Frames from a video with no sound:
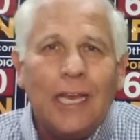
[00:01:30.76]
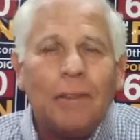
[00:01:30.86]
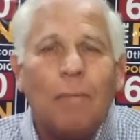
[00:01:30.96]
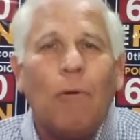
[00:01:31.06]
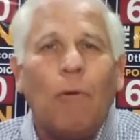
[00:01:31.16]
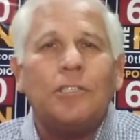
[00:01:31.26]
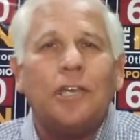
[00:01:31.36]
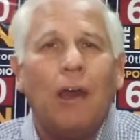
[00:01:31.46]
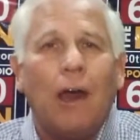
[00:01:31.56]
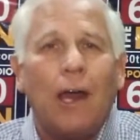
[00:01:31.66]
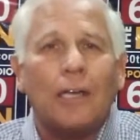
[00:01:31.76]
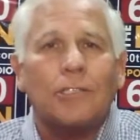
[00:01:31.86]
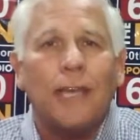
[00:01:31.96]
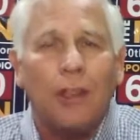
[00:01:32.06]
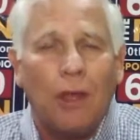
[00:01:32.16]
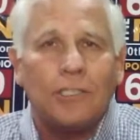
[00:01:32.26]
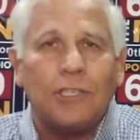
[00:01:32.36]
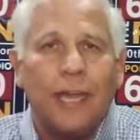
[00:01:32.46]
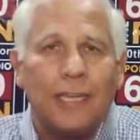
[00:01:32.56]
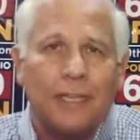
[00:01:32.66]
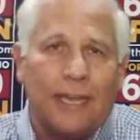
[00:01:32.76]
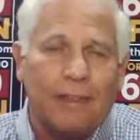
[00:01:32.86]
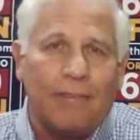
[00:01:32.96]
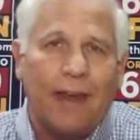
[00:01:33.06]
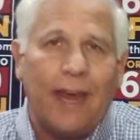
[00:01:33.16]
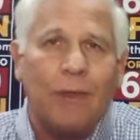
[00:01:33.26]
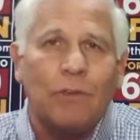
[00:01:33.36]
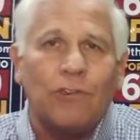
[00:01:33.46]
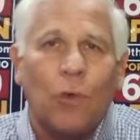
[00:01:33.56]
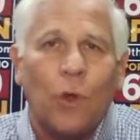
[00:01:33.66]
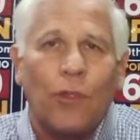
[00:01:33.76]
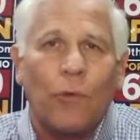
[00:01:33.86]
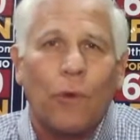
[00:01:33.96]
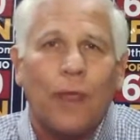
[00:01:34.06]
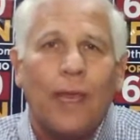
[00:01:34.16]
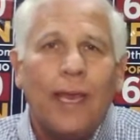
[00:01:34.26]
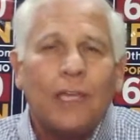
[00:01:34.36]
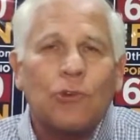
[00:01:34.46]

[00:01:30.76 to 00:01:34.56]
The Boise Hawks, they lost last night. The final was 4-3.